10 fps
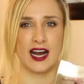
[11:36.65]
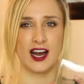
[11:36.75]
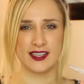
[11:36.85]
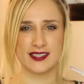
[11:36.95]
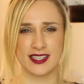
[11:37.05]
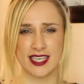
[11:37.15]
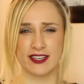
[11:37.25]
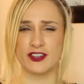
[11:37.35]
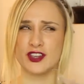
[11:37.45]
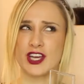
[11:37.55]
honestly,
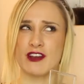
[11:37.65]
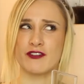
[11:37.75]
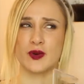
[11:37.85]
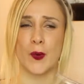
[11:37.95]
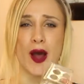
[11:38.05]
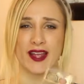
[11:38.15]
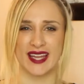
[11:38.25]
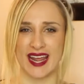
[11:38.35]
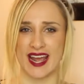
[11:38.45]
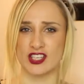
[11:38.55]
if you're looking for
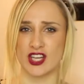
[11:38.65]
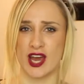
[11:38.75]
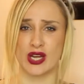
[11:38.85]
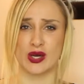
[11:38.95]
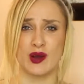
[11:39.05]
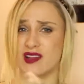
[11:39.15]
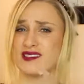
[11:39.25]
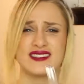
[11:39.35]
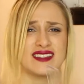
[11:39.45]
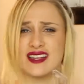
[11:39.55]
quality eyeshadow,
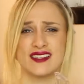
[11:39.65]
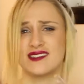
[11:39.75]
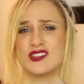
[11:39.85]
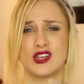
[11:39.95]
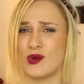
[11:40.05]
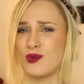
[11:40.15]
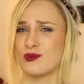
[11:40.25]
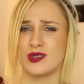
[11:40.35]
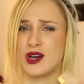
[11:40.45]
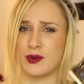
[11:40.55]
don't
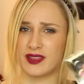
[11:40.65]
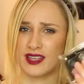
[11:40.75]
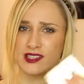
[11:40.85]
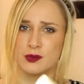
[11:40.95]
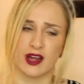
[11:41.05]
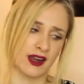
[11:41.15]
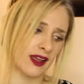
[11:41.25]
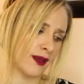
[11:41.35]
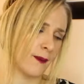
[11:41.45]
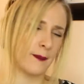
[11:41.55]
go with this one.
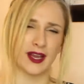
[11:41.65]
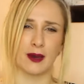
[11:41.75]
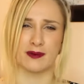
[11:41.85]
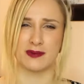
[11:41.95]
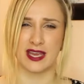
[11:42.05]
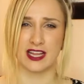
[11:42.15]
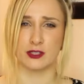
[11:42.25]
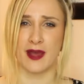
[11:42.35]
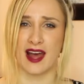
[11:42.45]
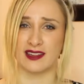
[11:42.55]
Pick up a
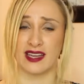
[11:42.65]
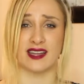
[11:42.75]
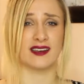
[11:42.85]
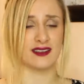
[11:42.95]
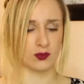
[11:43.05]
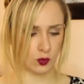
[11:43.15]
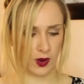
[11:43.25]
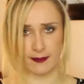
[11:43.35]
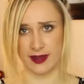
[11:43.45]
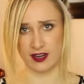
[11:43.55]
BH palette,
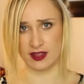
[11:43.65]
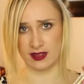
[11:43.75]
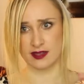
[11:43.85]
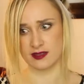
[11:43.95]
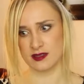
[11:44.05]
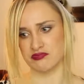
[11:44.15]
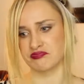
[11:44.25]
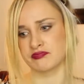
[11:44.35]
way better than this.